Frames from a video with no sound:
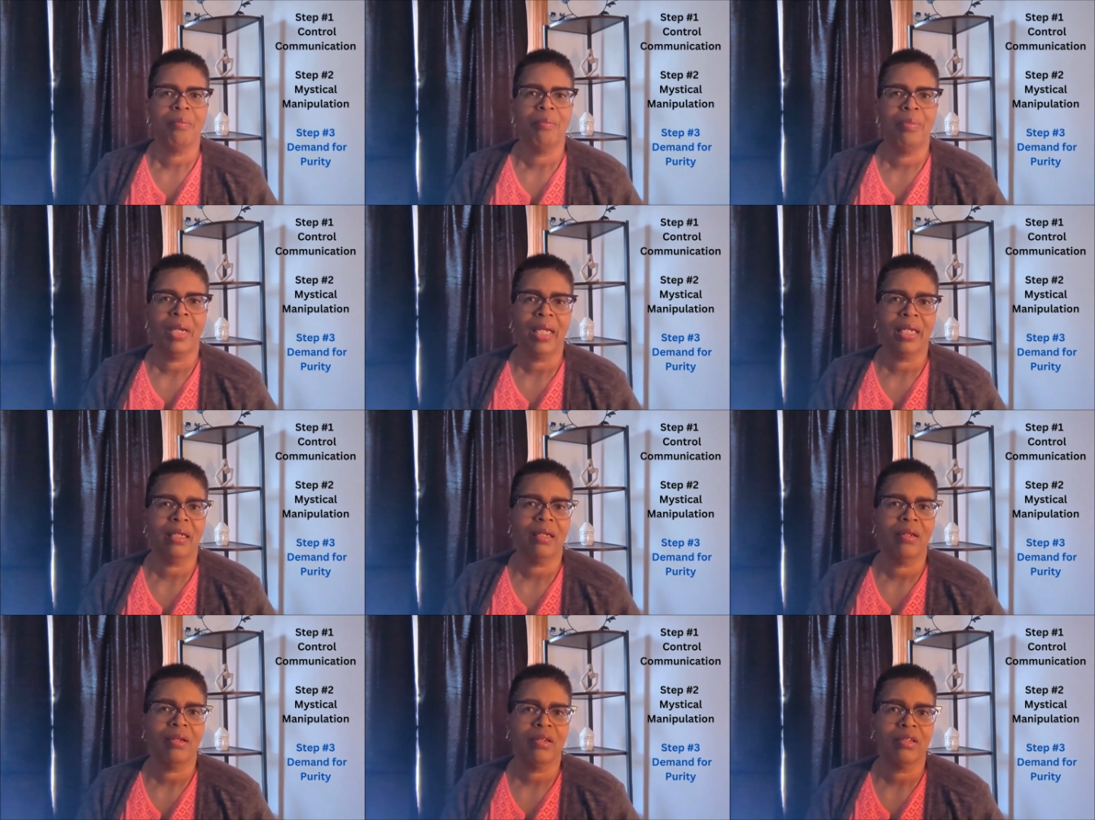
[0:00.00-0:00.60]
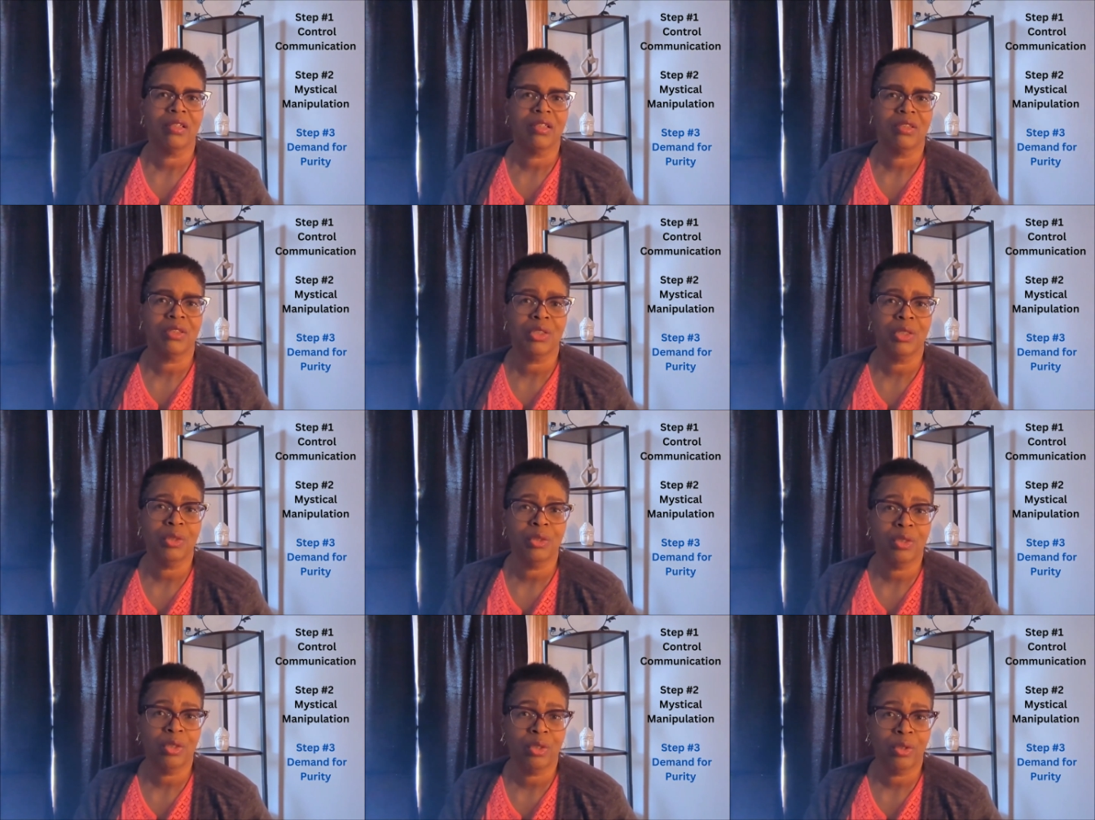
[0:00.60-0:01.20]
But
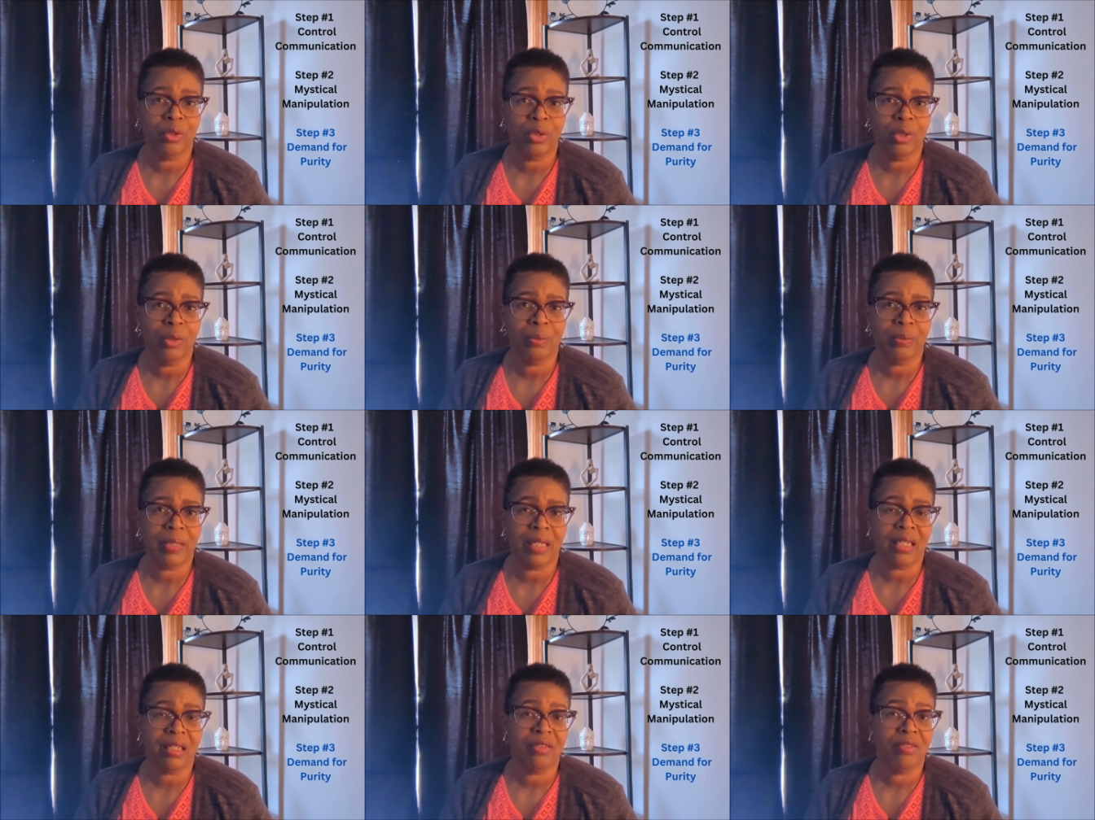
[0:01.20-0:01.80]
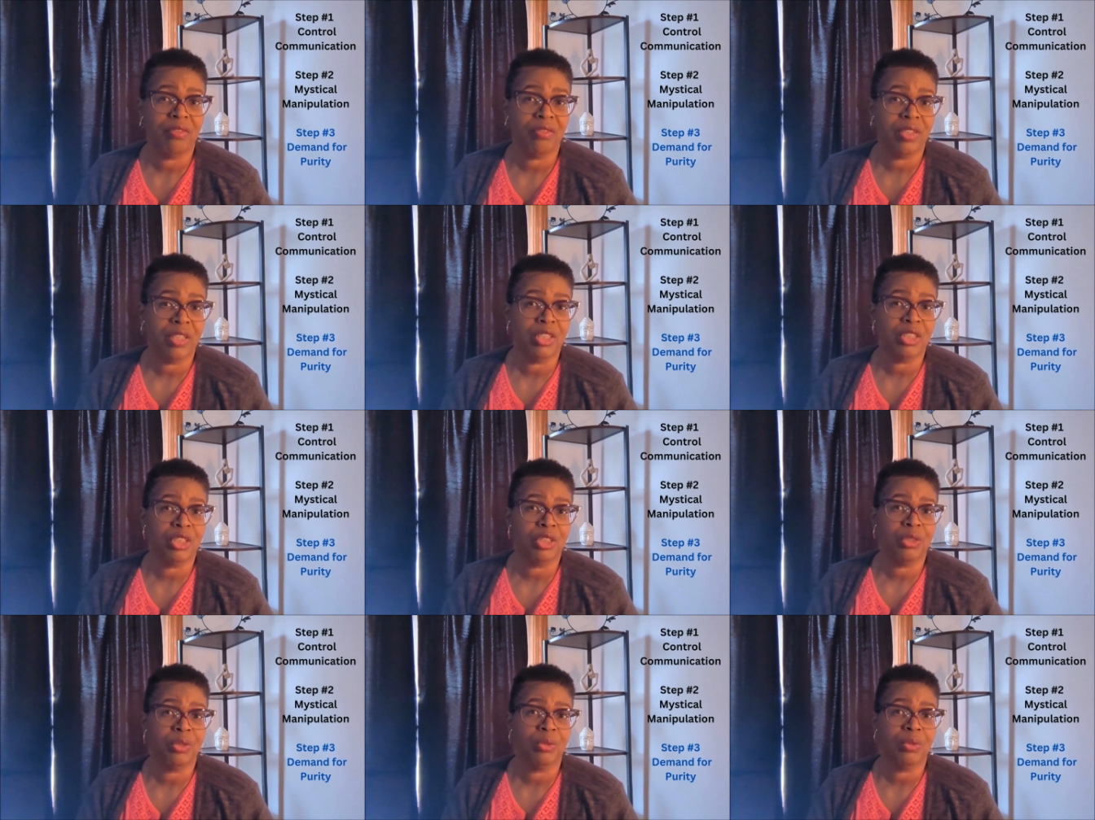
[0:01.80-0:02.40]
to the group, they
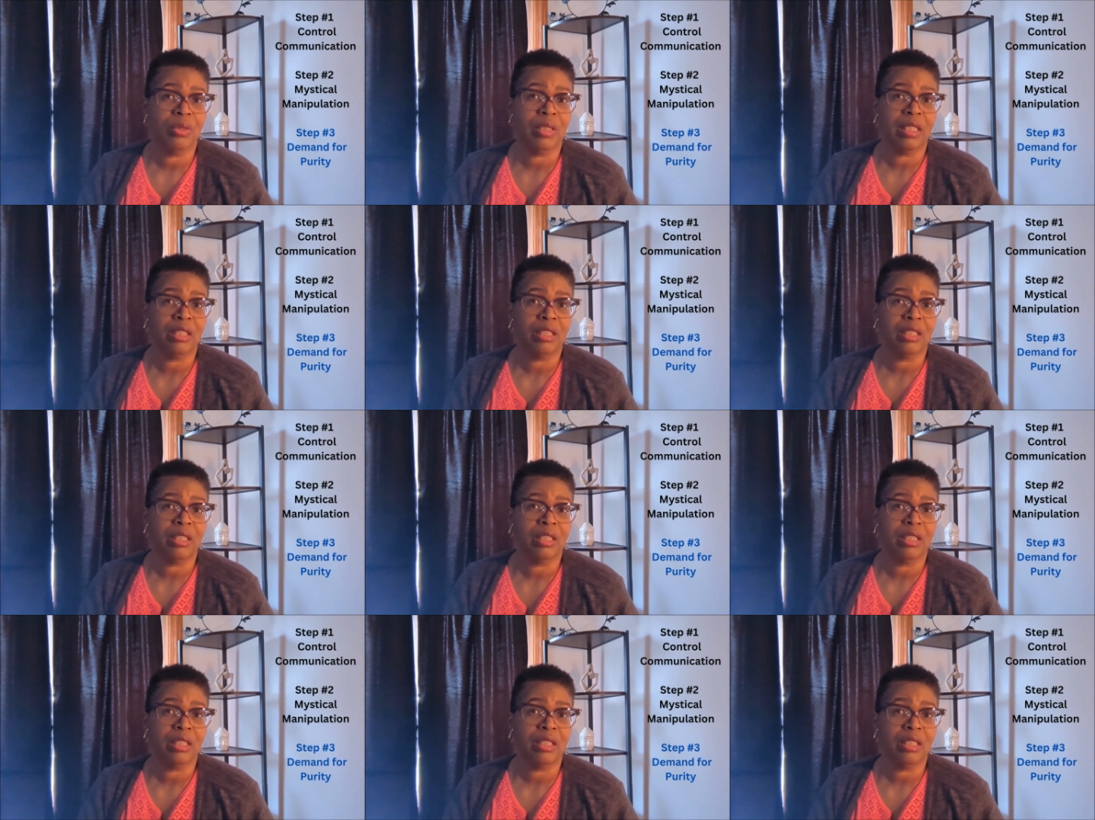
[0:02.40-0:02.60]
convince you